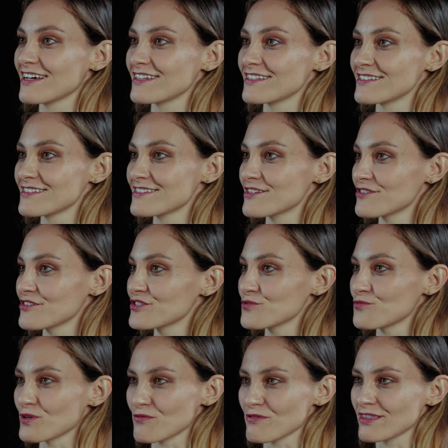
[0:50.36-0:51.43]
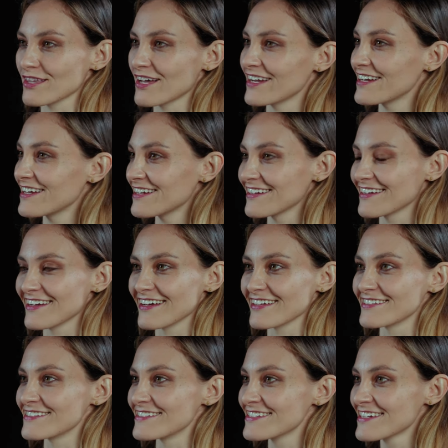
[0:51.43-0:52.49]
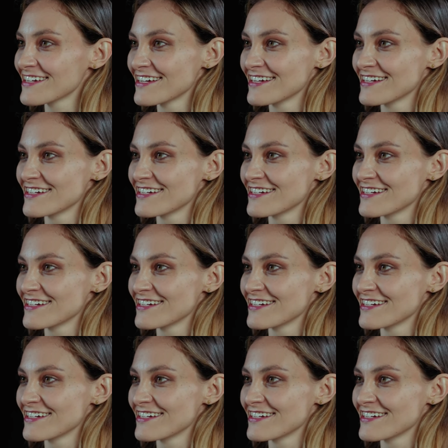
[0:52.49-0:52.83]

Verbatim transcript: and started to work with lighting and